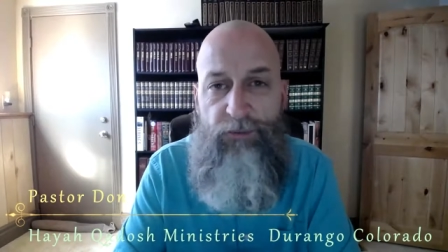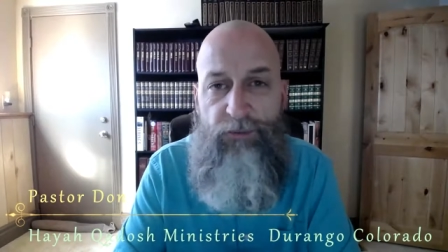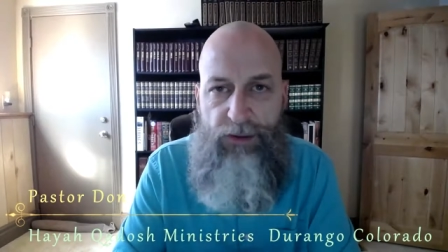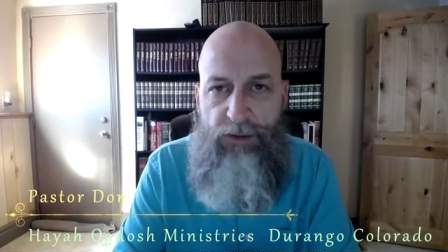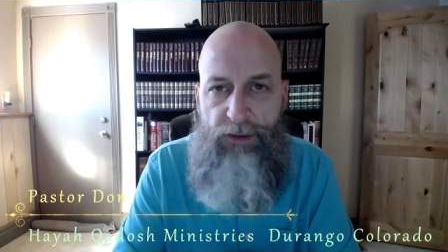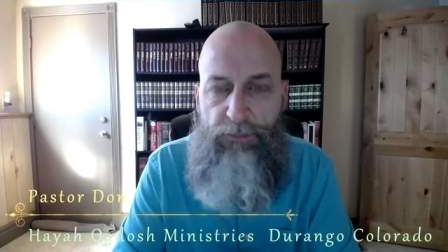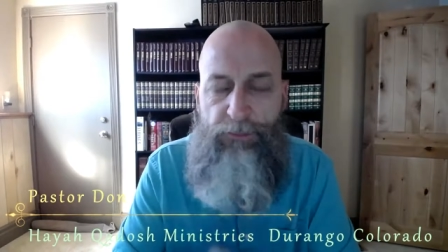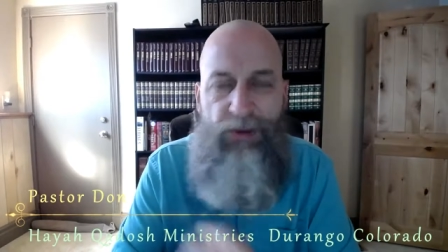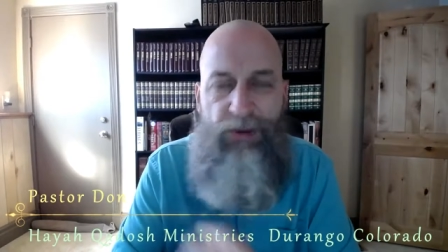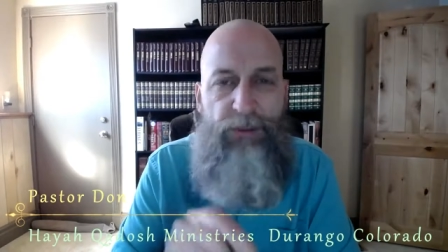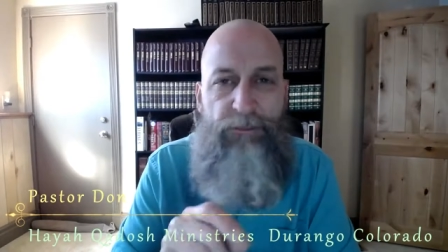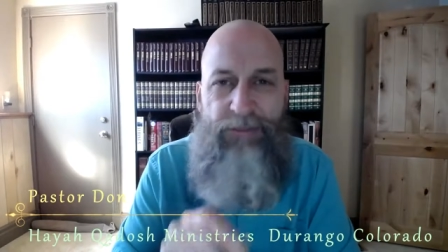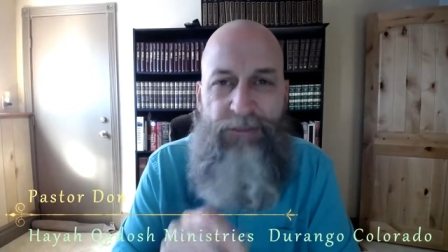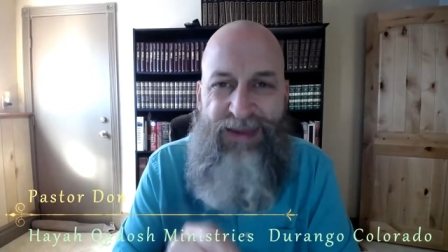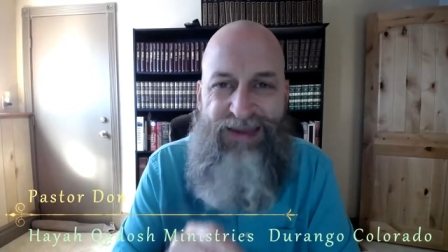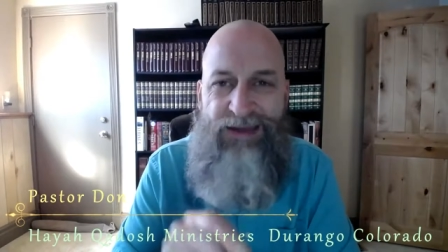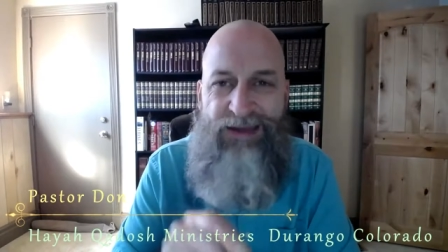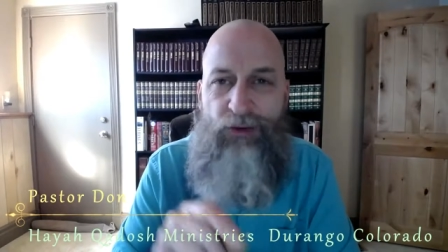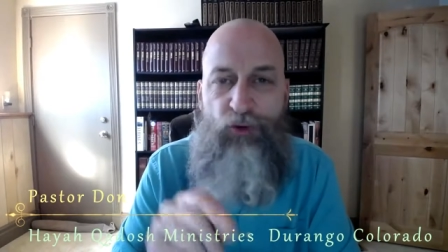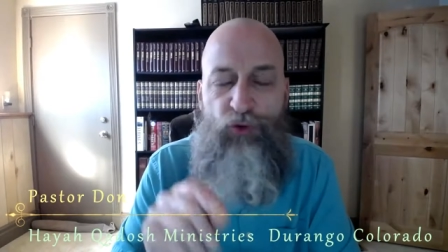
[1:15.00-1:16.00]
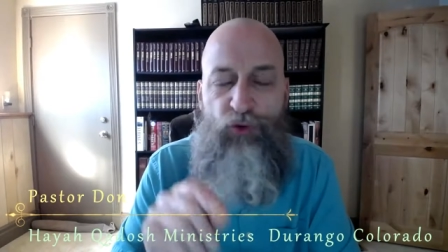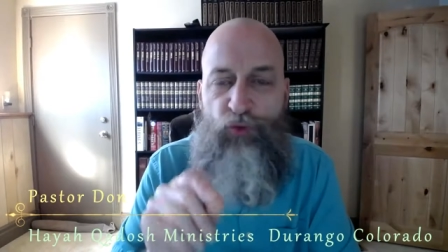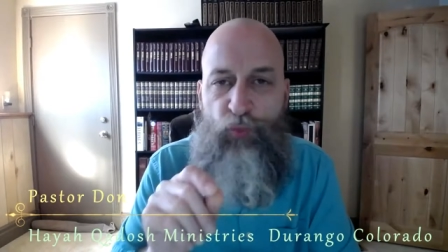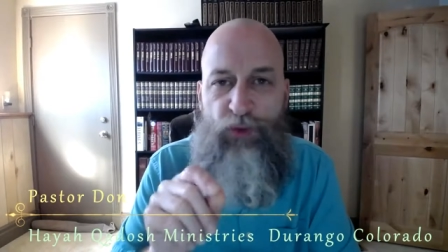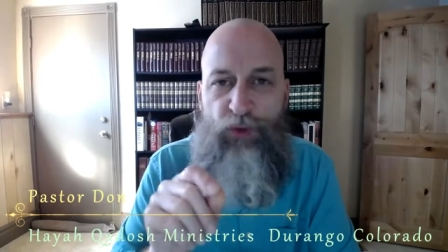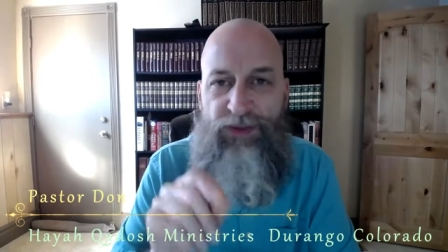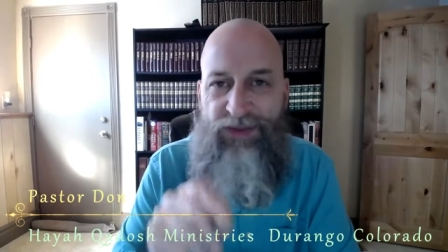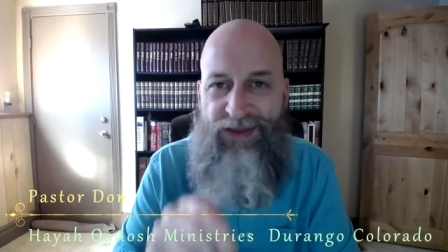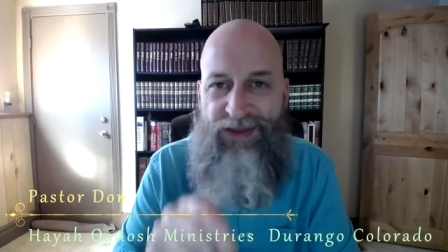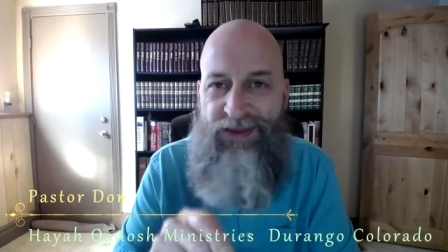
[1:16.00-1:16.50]
but mingled
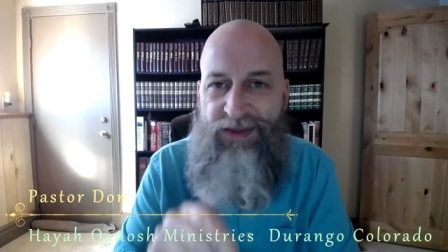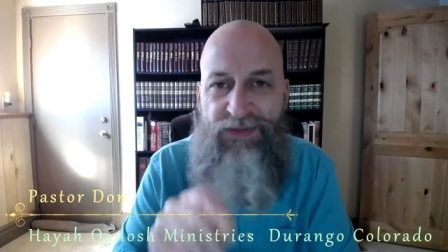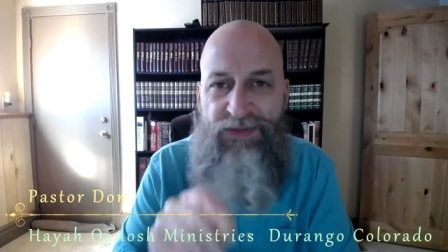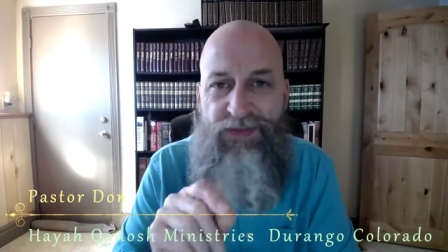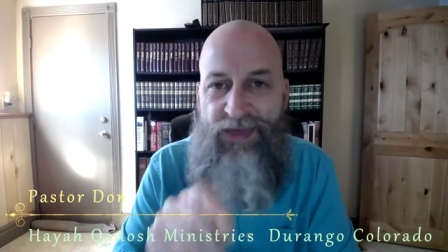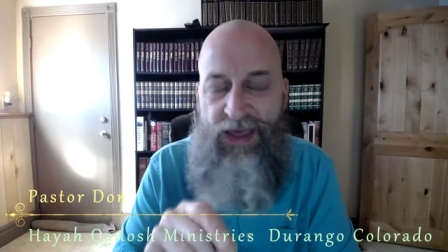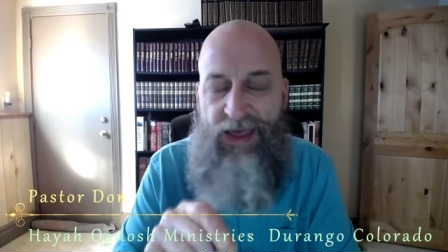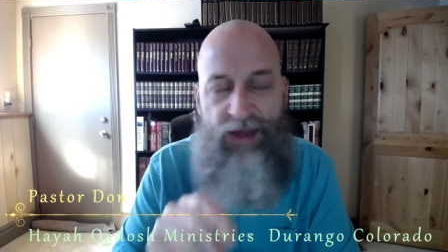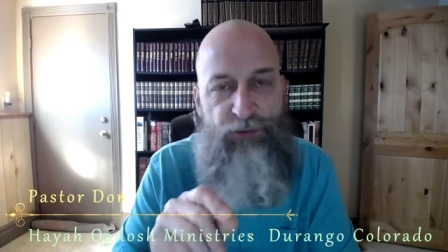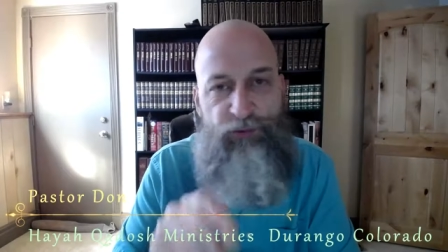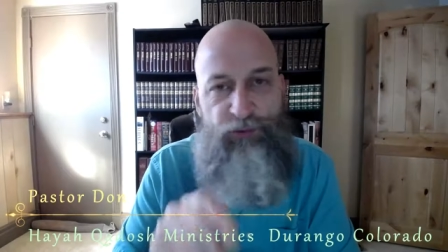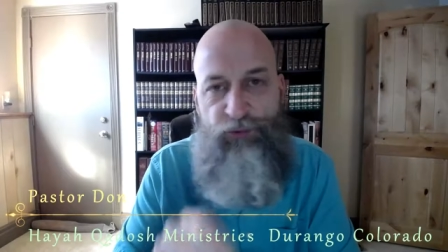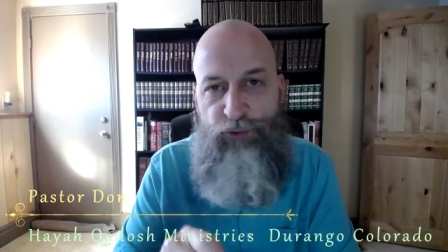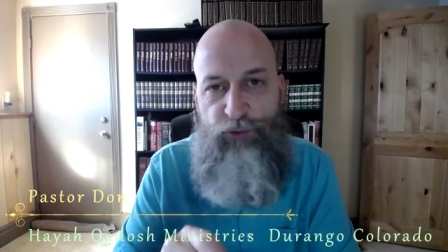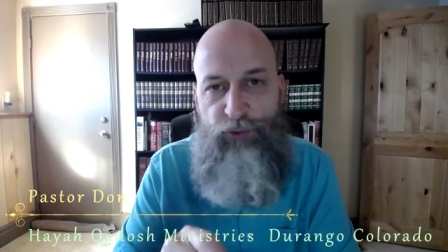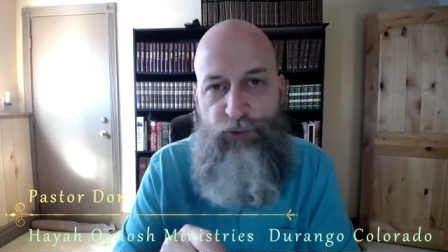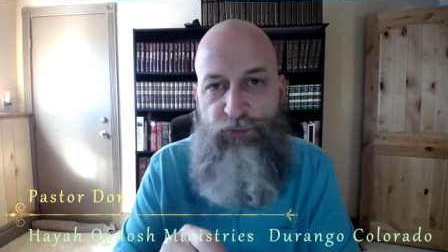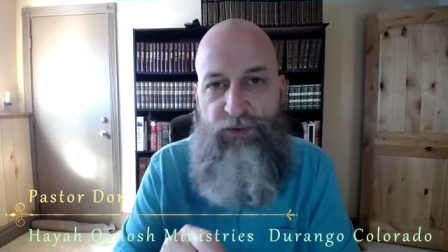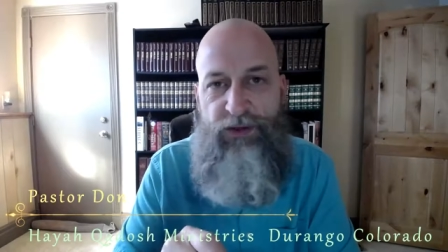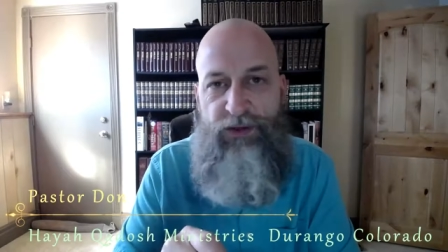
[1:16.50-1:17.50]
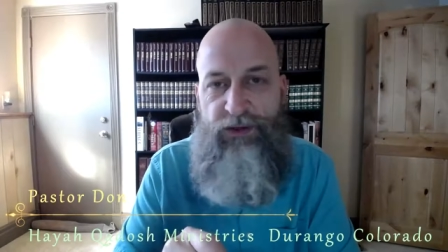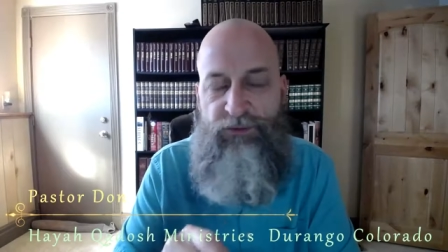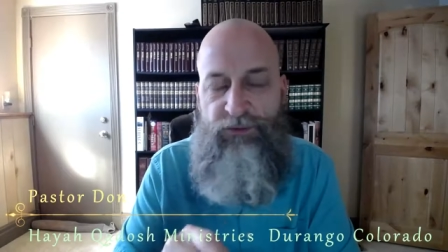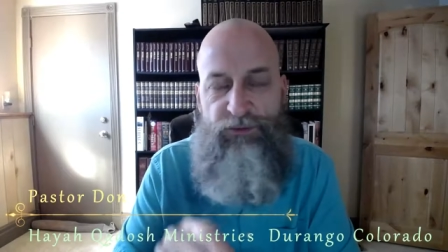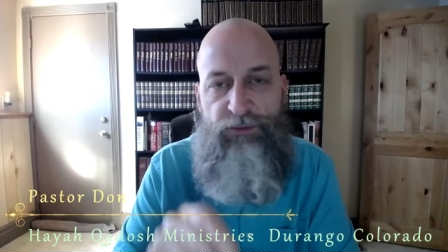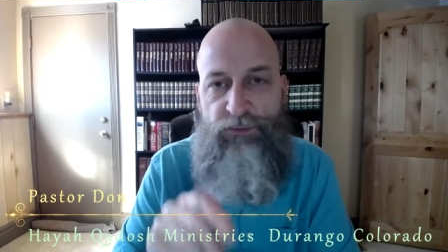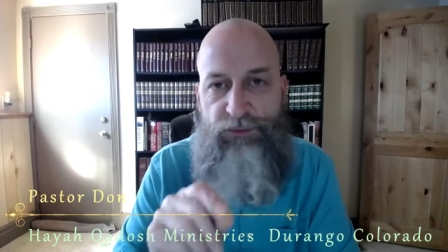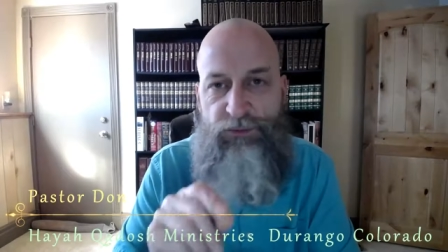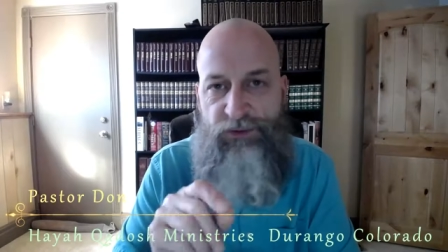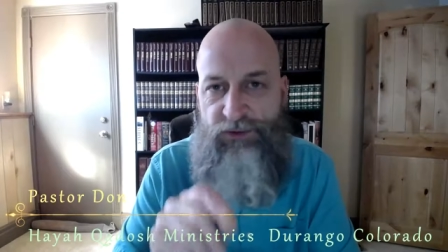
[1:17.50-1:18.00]
within that truth is
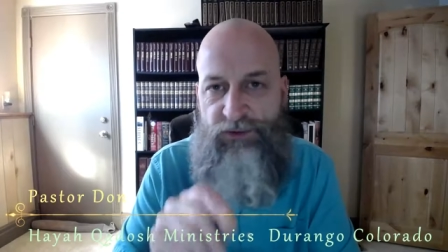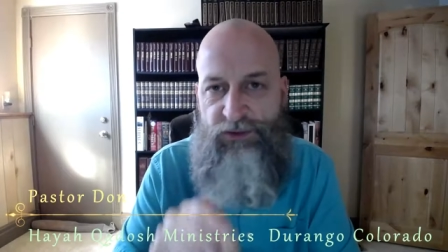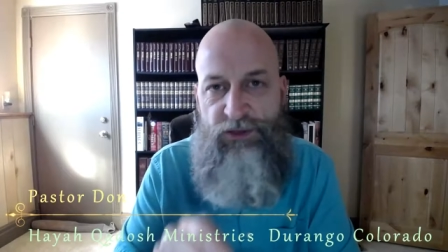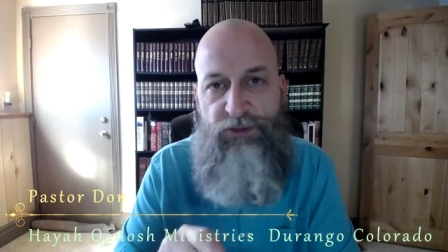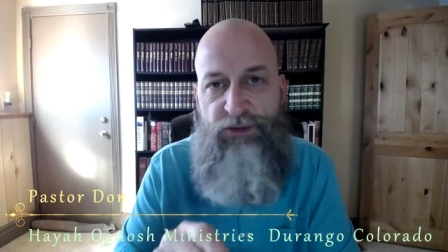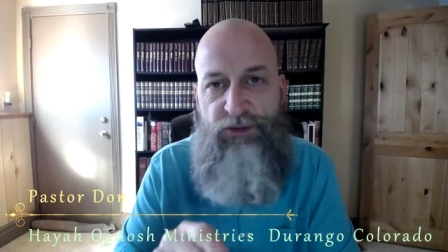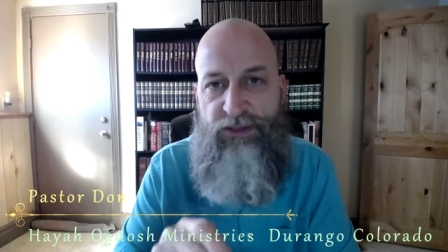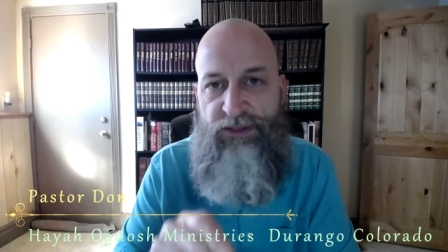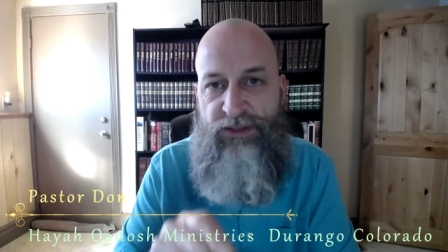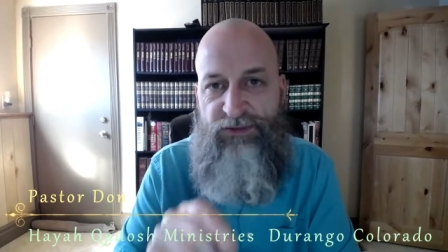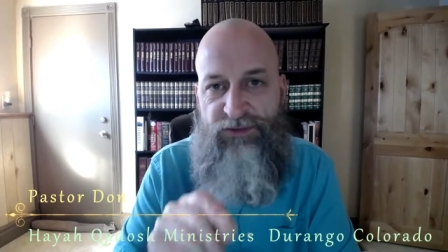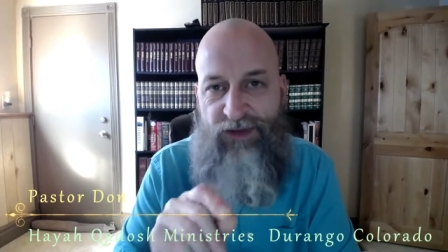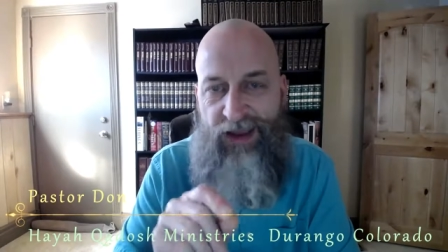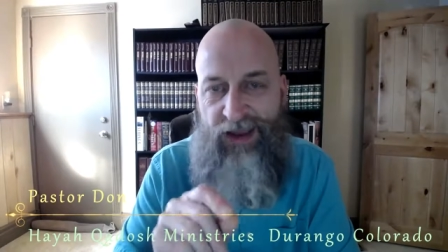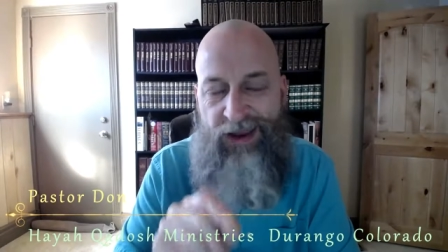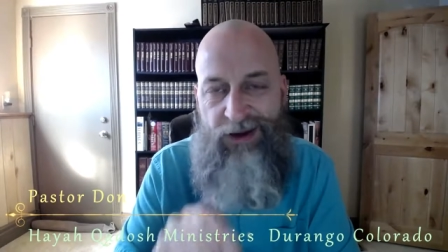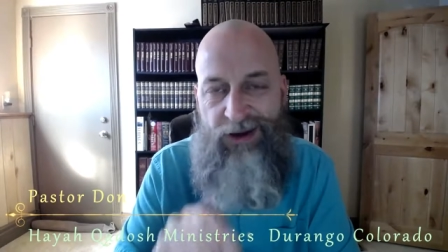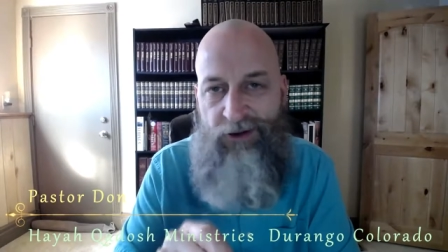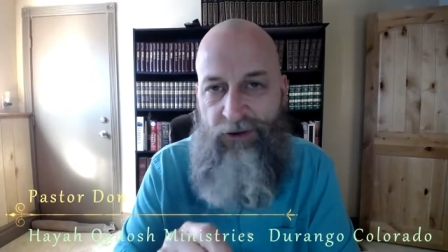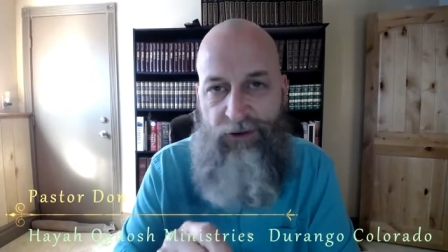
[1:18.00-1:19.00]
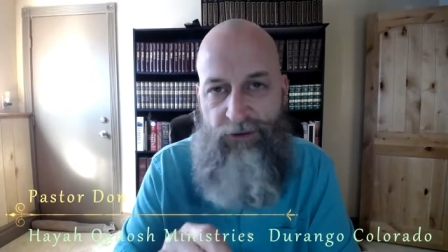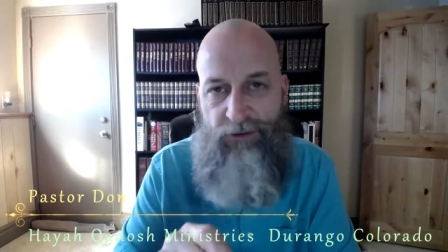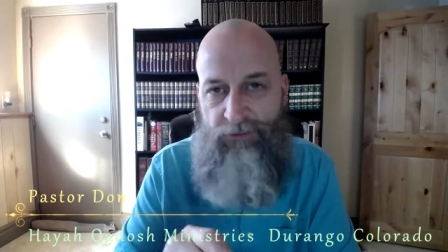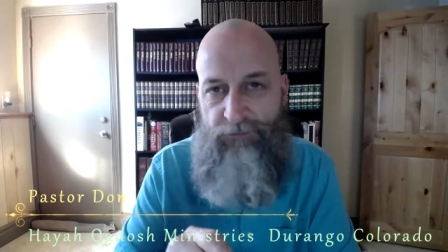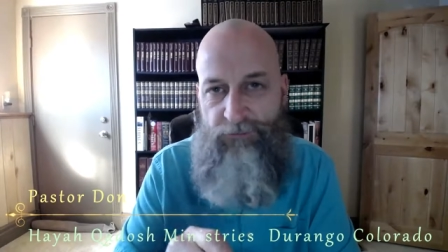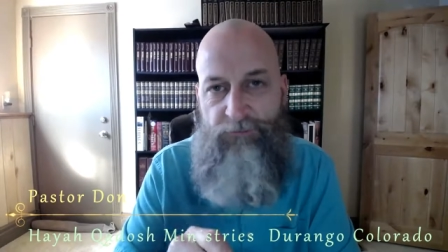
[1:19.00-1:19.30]
some serious error.